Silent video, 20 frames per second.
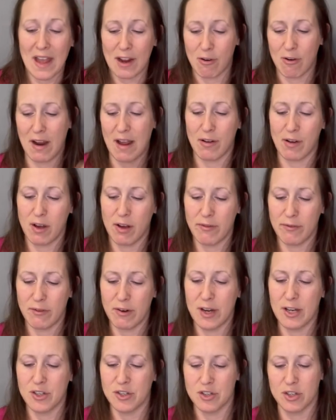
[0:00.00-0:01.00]
crown
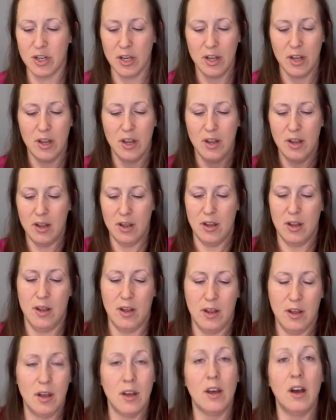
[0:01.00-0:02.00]
coverage,
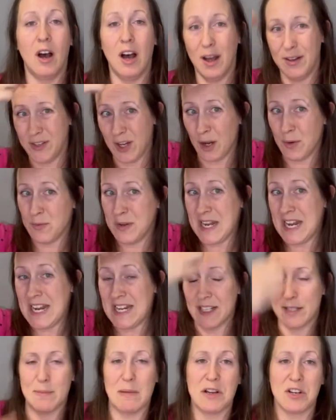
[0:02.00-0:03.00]
I don't
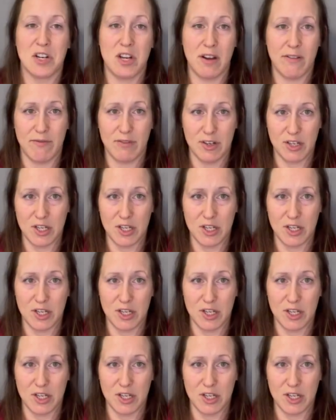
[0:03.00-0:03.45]
need as much coverage